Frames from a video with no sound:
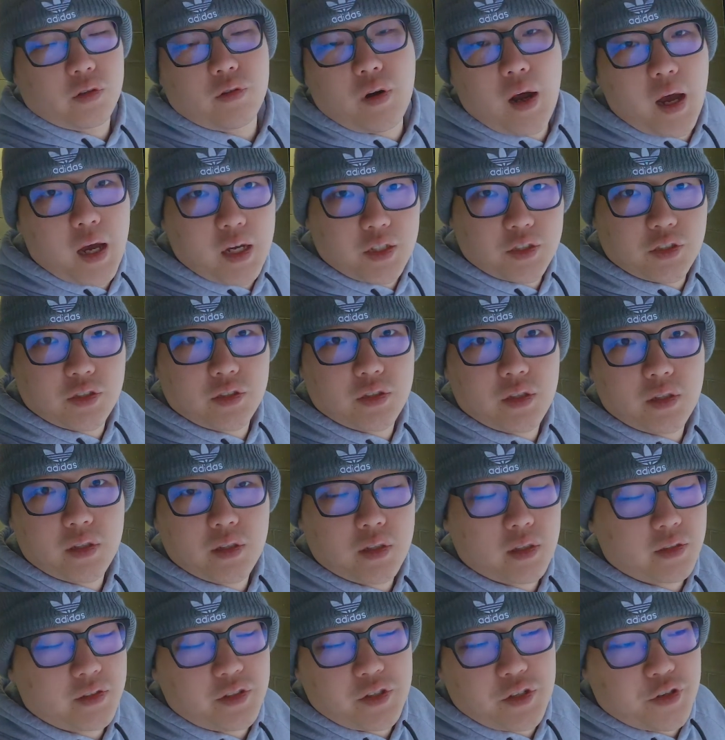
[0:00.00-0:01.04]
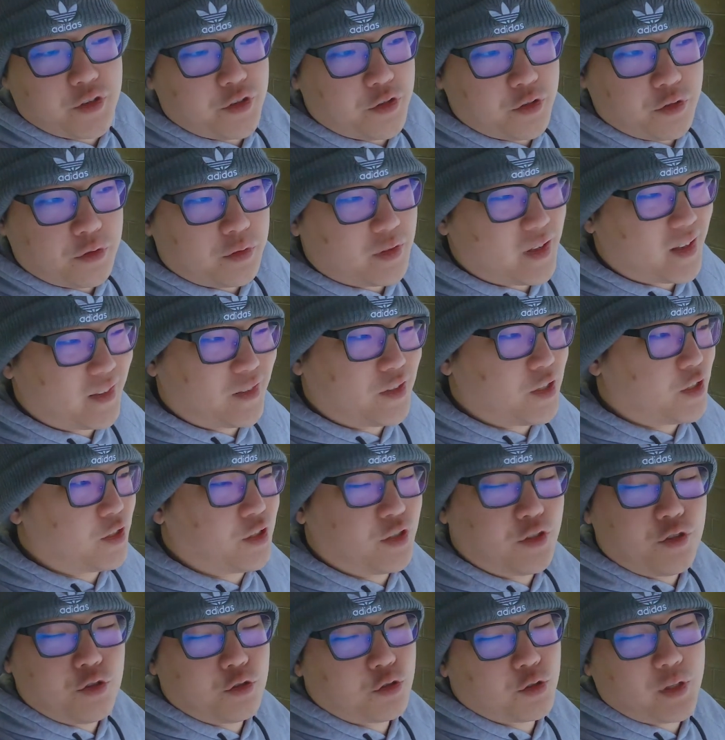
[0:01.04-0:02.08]
garage near you,
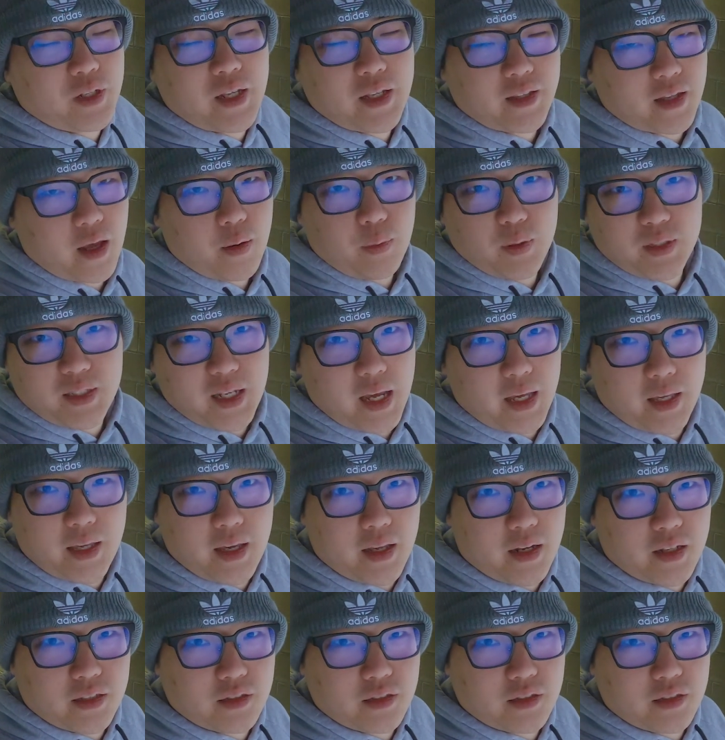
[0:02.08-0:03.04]
usually they will take it.